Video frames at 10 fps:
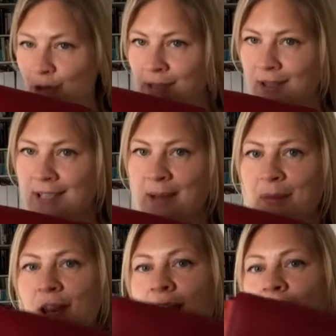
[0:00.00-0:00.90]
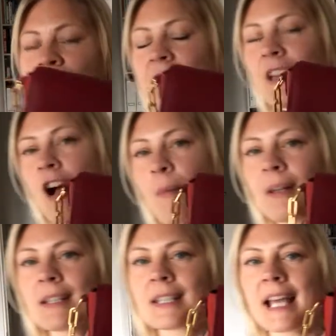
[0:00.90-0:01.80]
Also down below in the
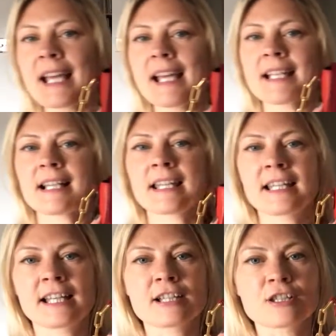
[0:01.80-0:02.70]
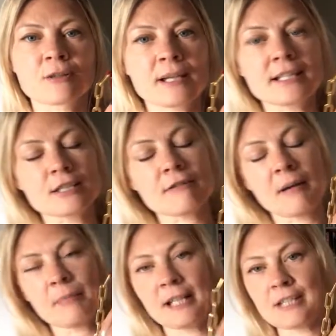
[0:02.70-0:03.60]
comments there is a link to
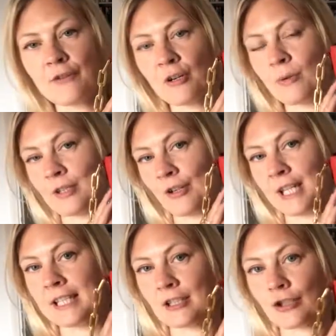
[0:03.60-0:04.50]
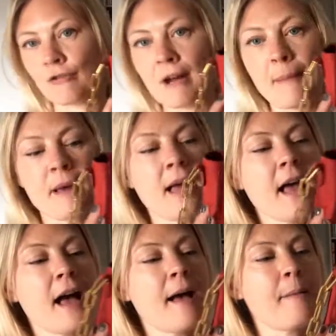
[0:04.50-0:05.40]
Instagram. Please follow us on Instagram
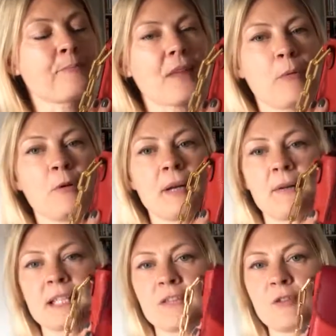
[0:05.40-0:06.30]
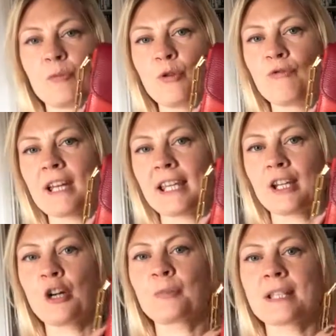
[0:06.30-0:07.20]
um, and we'll be able to give you more regular
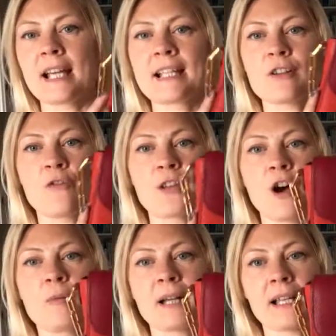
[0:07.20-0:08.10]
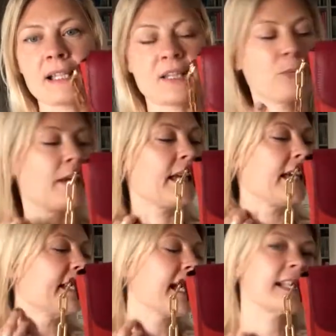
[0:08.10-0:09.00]
updates of the arm candy that we're
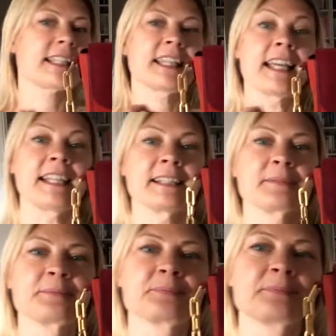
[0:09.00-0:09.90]
getting in.